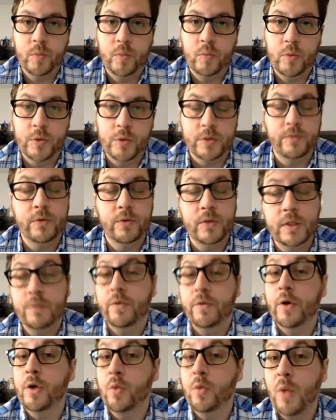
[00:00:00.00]
most of you
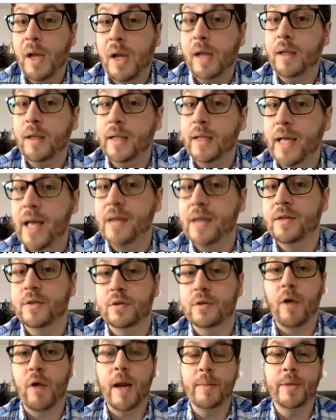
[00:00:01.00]
did very well at
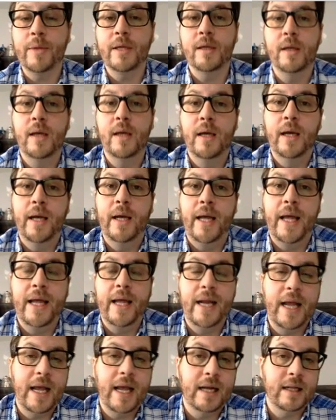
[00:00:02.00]
describing
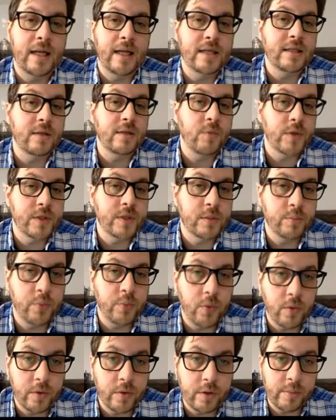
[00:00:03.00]
and analyzing what's
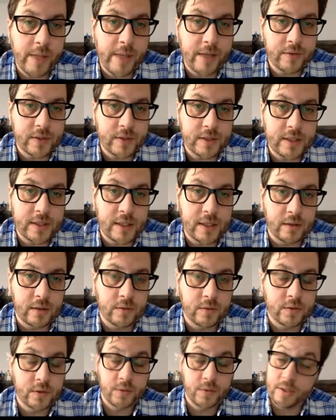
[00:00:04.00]
important about the scene.
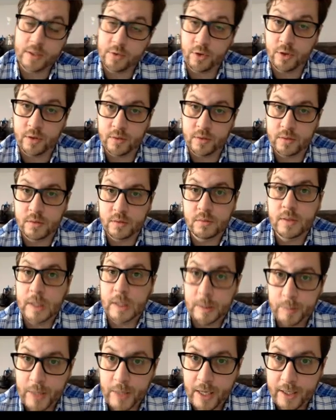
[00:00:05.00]
So that's good.
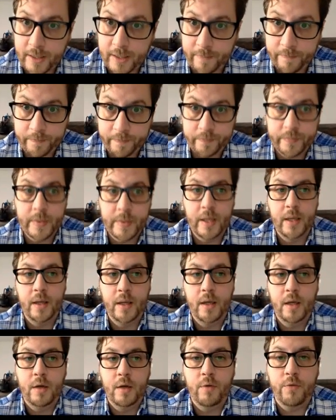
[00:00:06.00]
Keep that up.
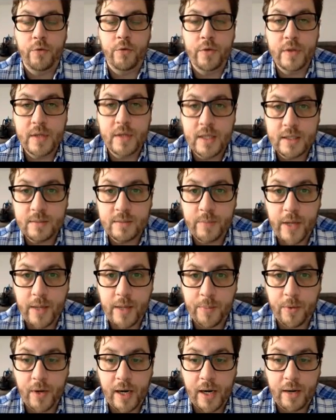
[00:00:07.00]
For this
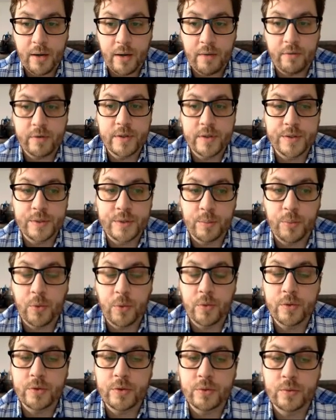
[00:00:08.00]
paper, however, it's
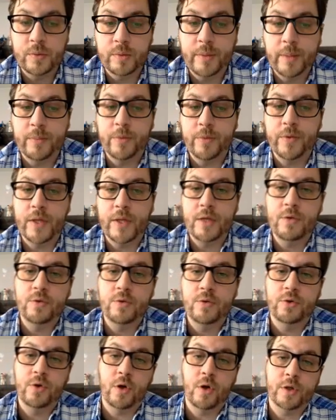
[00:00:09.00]
important to remember that you
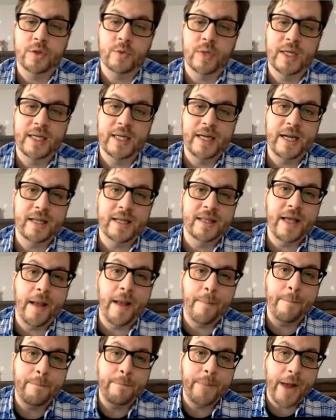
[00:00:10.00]
should also connect
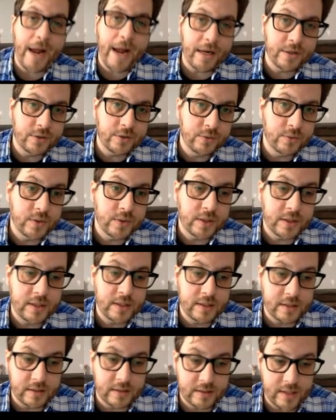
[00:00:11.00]
that back to the
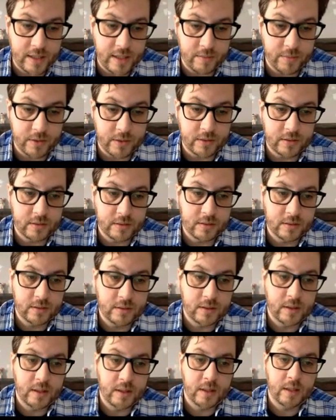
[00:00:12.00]
thesis statement.
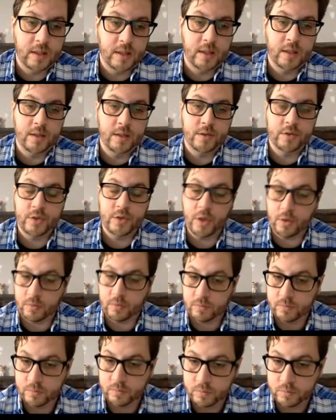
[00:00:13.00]
So,